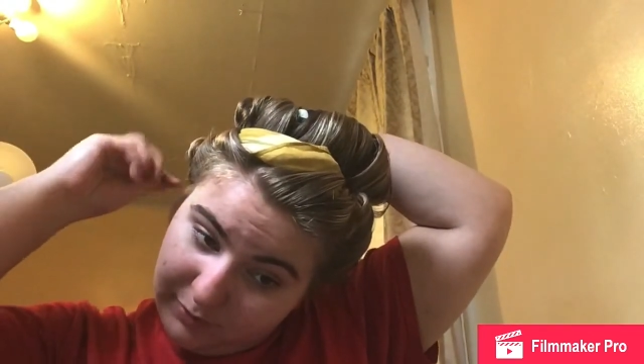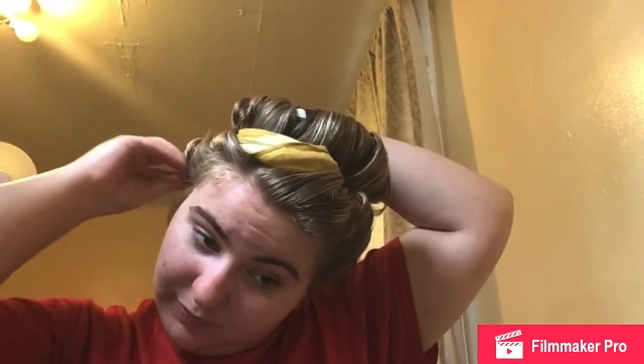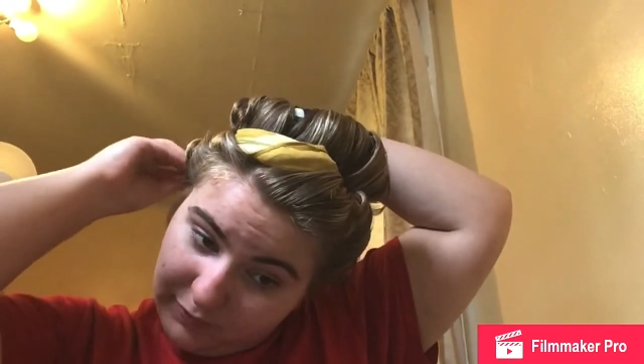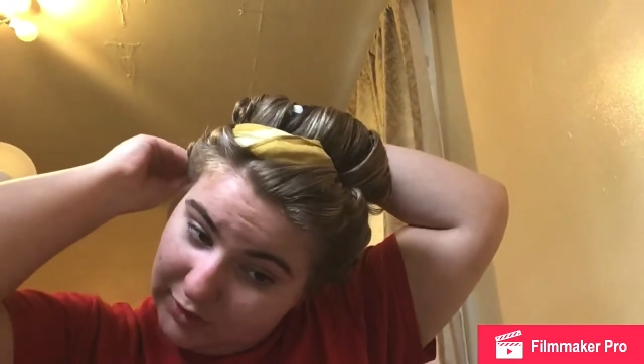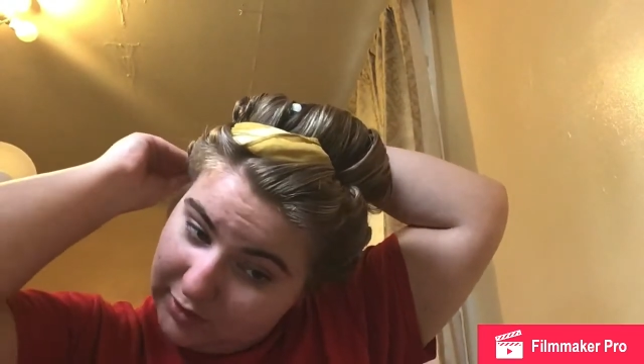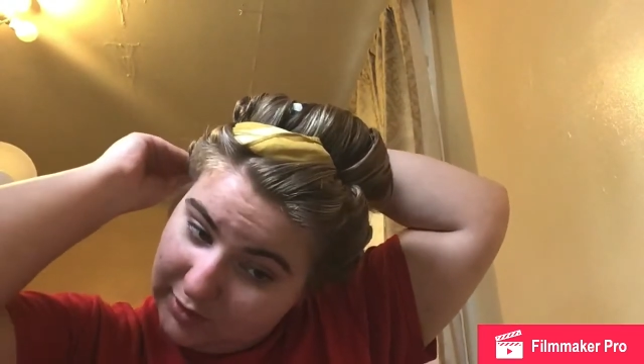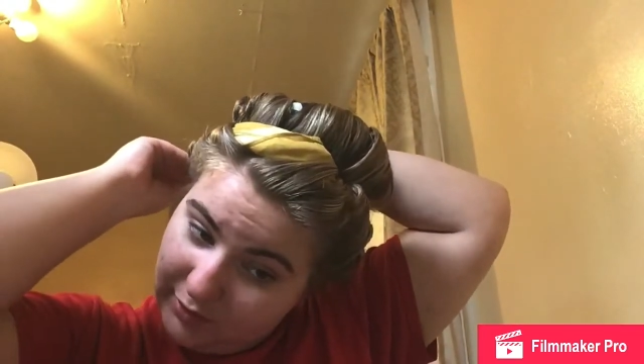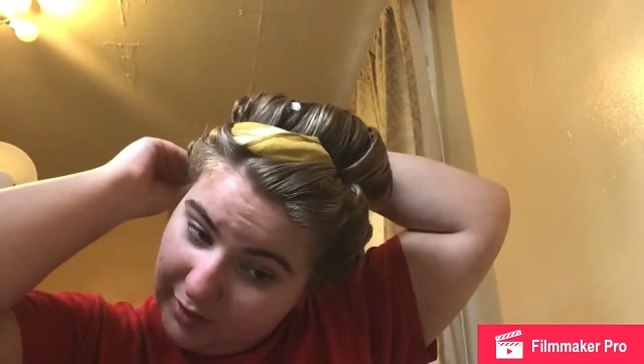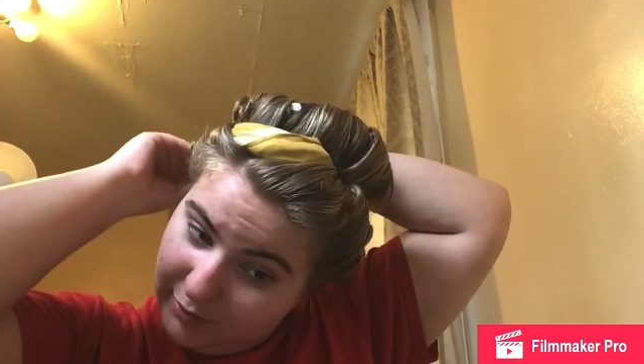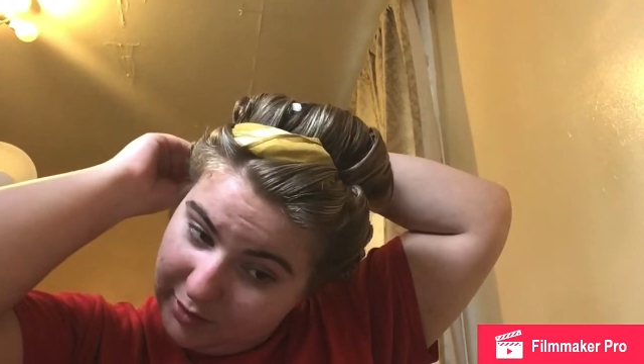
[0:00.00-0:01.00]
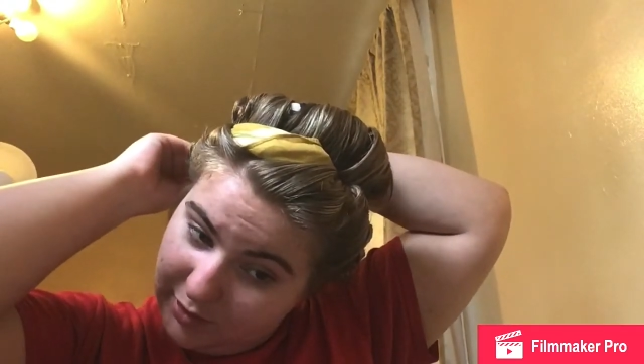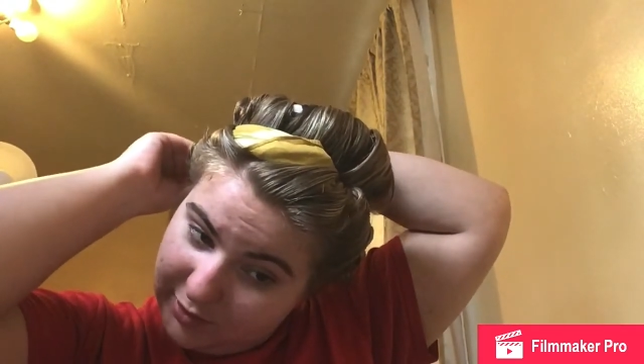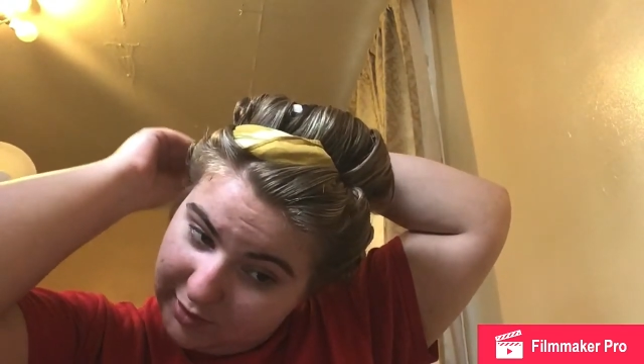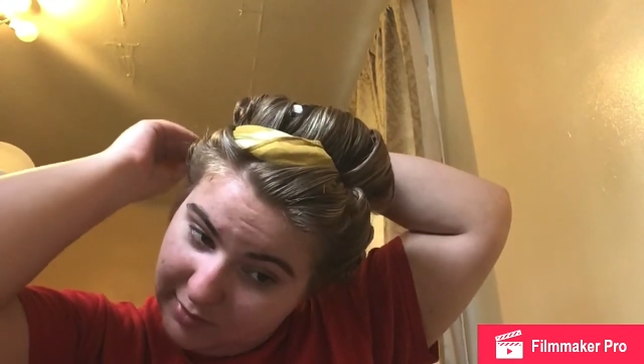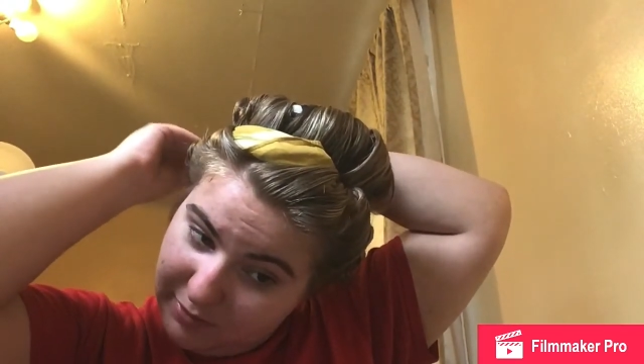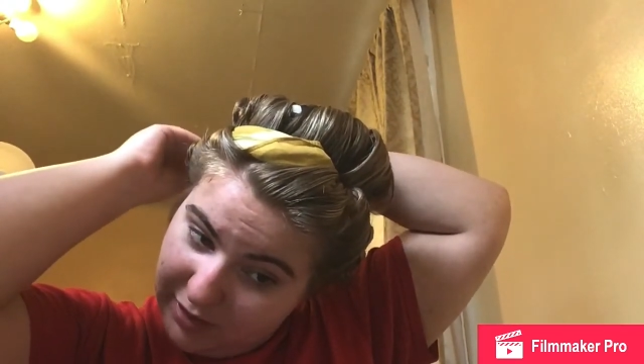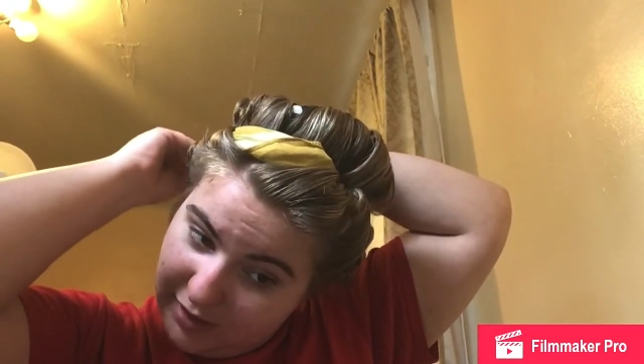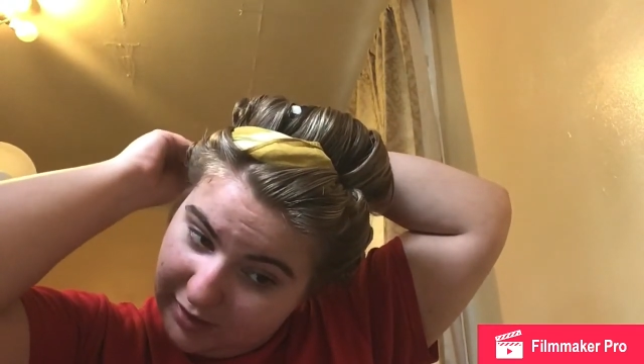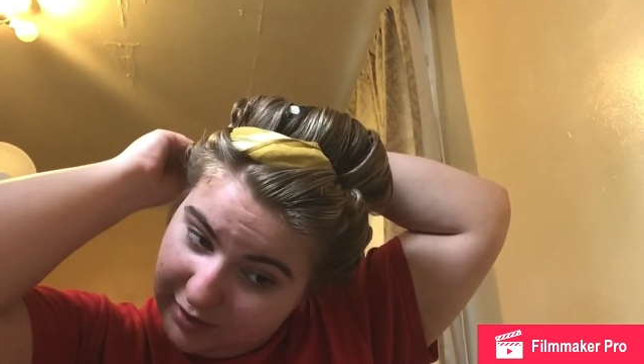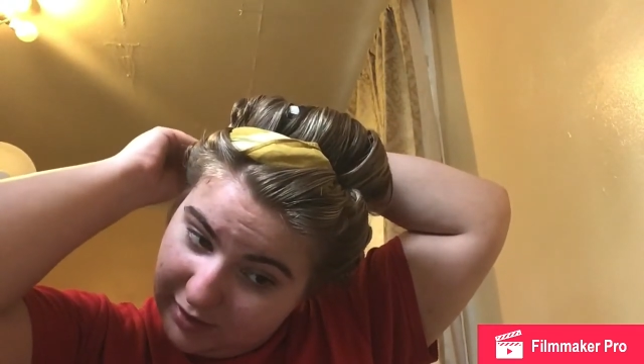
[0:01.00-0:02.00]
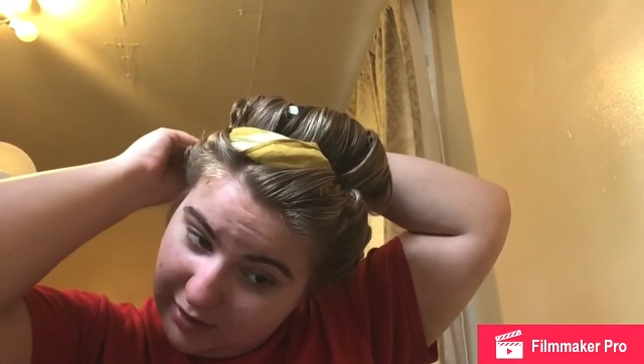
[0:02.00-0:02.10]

just so that when you're sleeping on it,